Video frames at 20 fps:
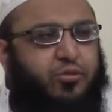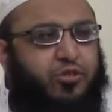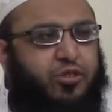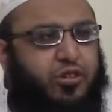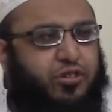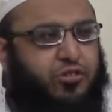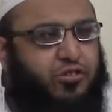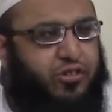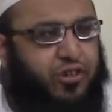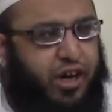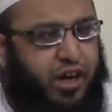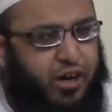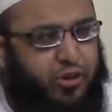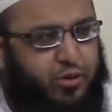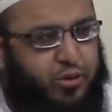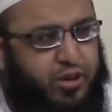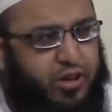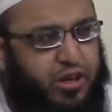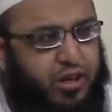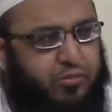to interact
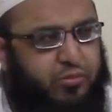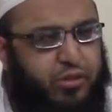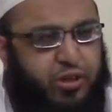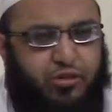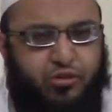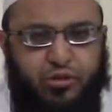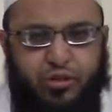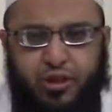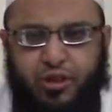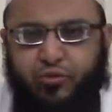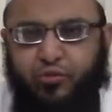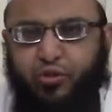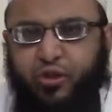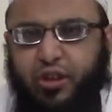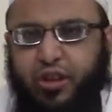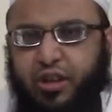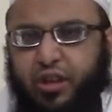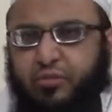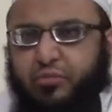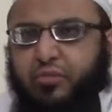with him and to live
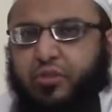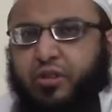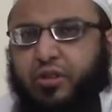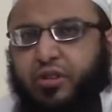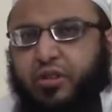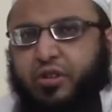with him,